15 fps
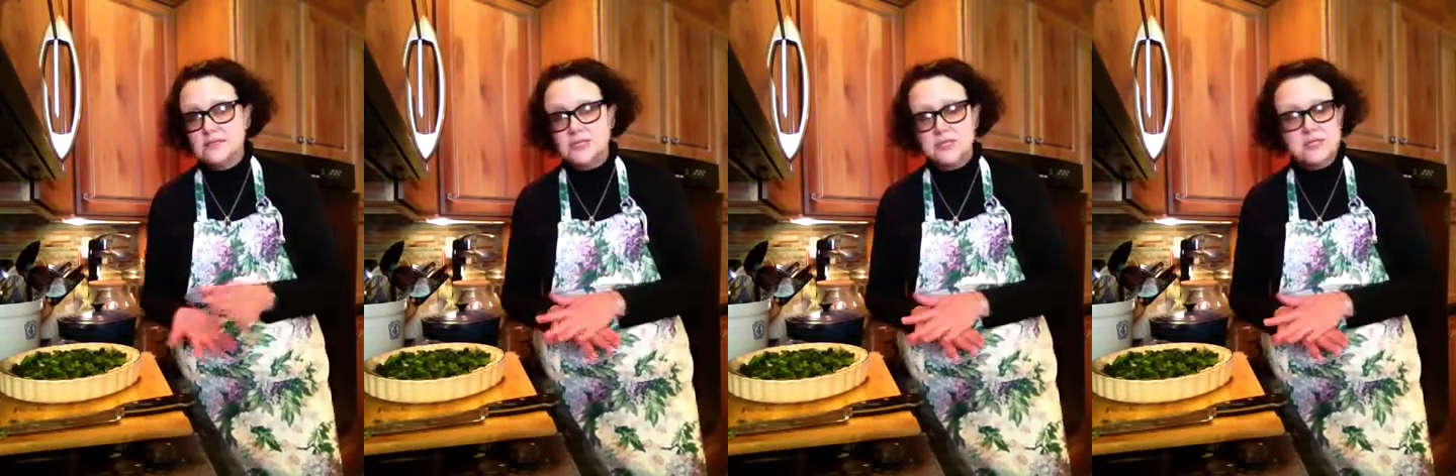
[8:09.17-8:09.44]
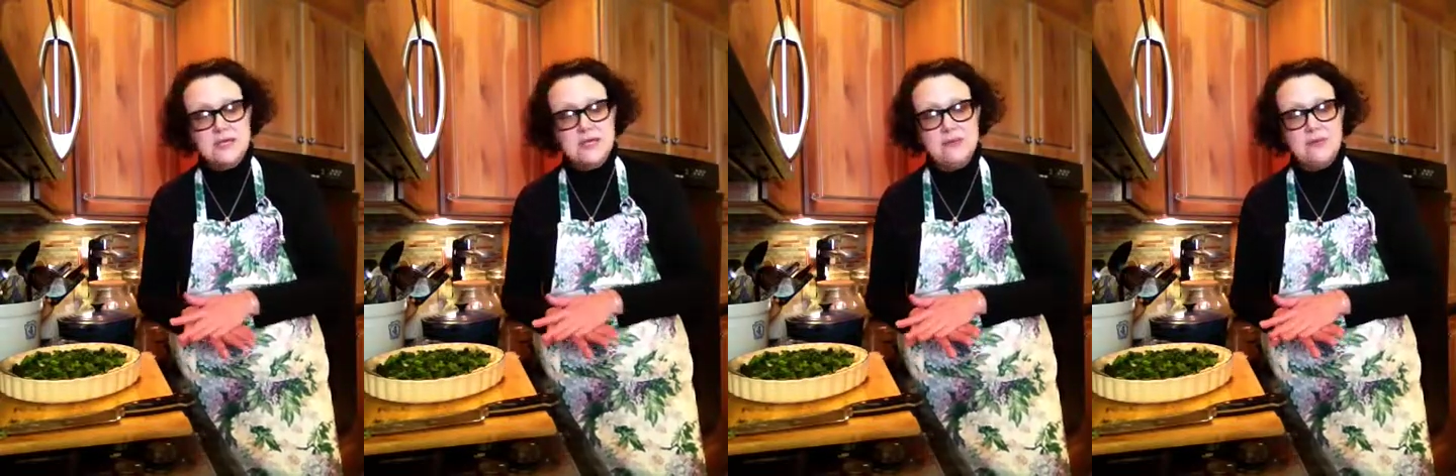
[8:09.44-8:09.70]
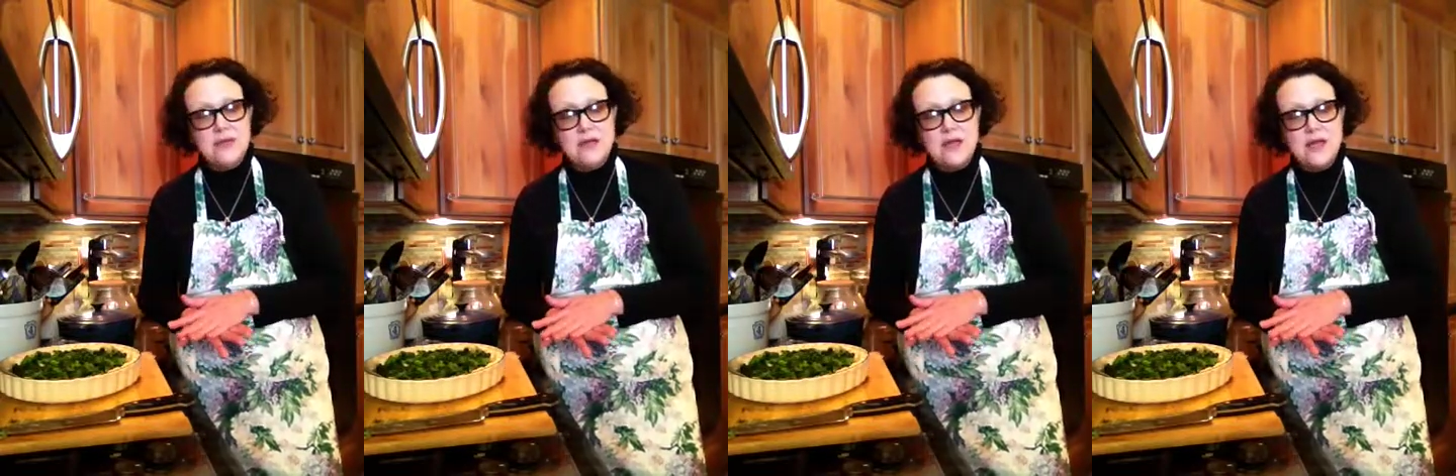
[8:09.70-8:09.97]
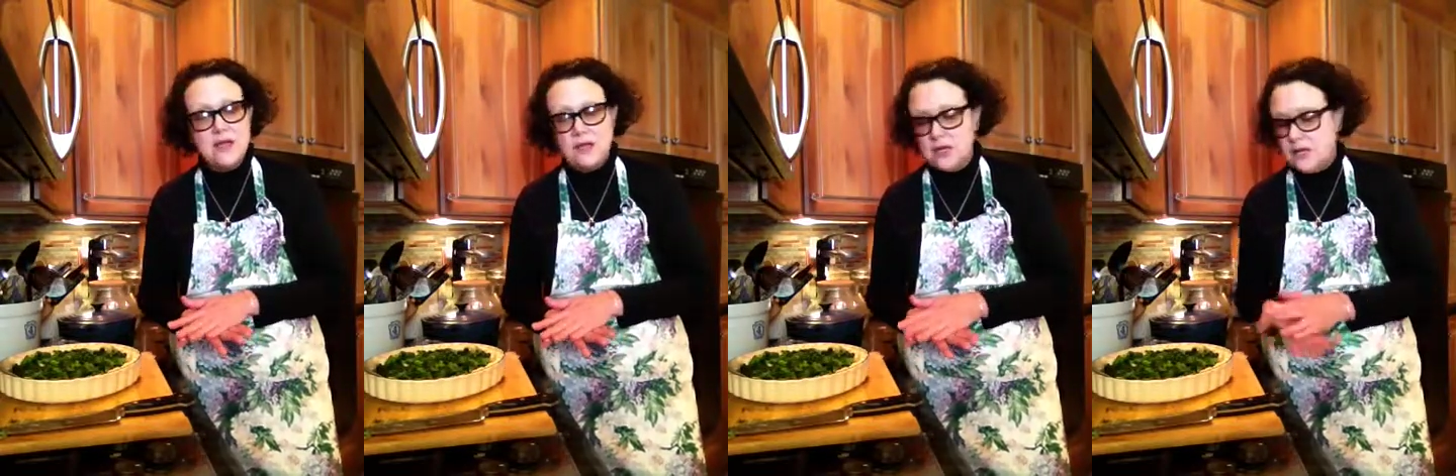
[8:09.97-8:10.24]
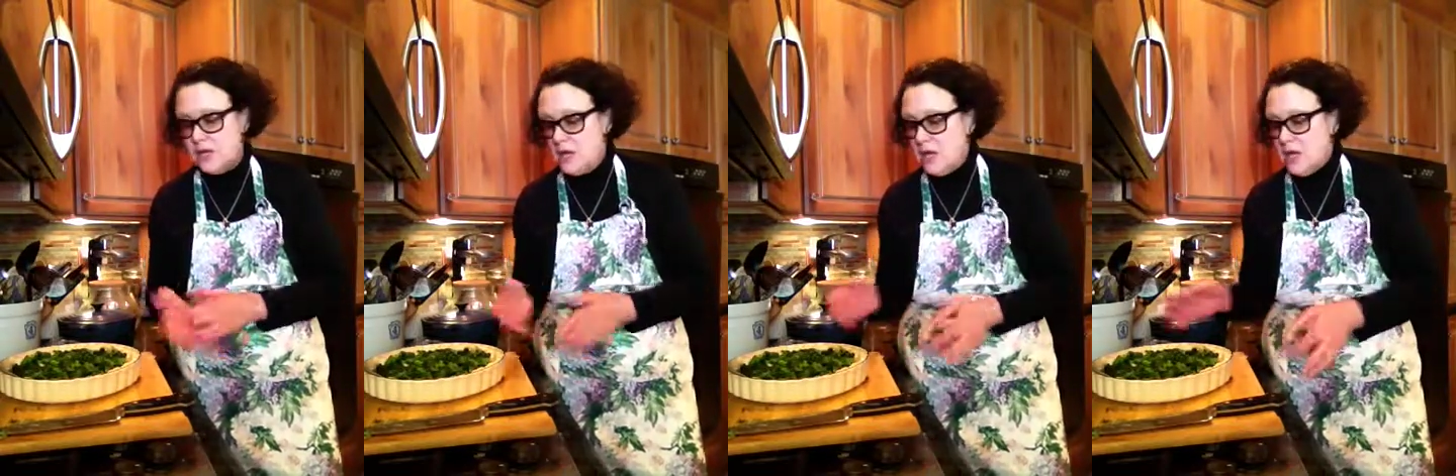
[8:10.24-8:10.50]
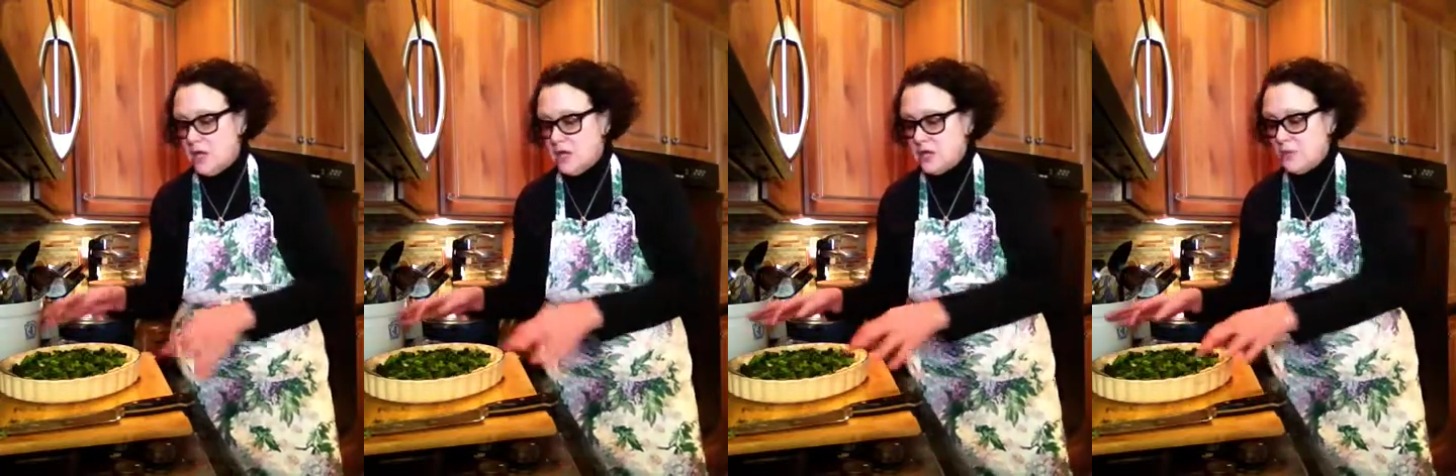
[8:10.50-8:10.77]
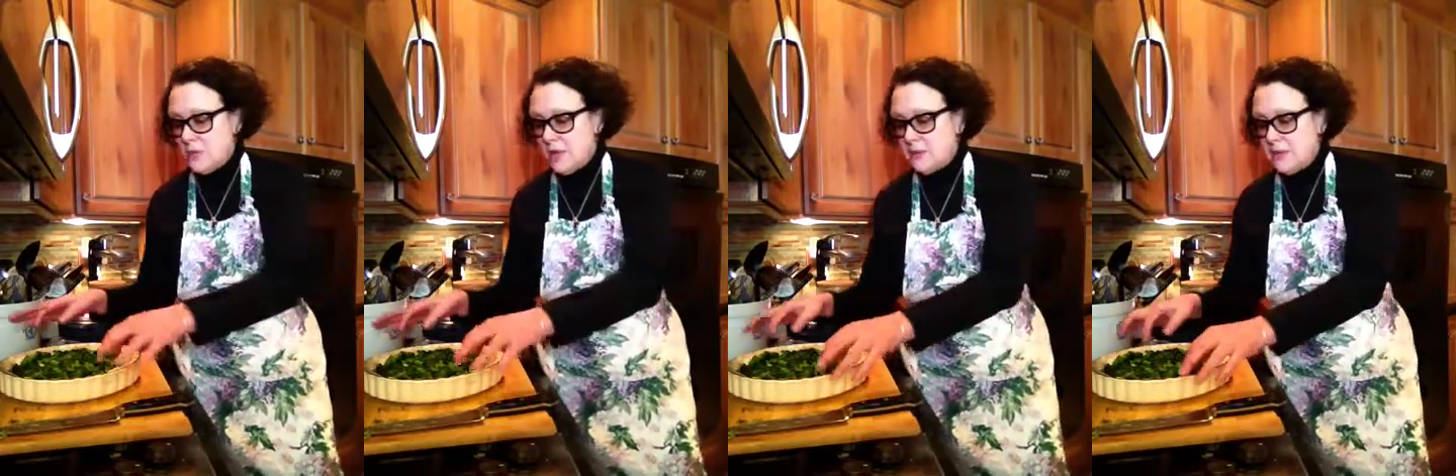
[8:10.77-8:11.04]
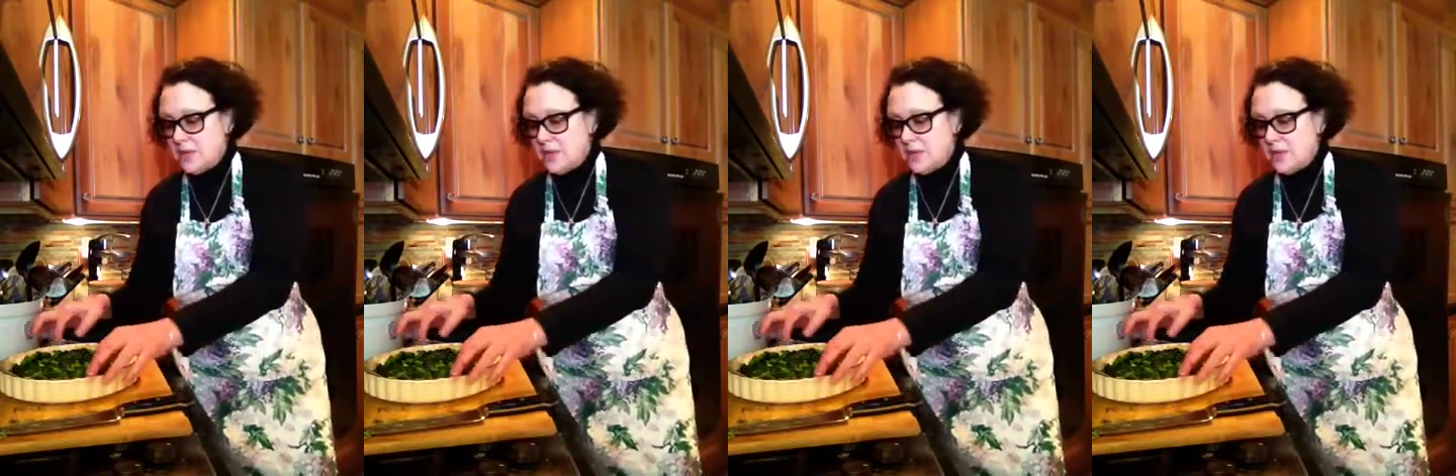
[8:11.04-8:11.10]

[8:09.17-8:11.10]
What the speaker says: Just keep an eye on it. You want to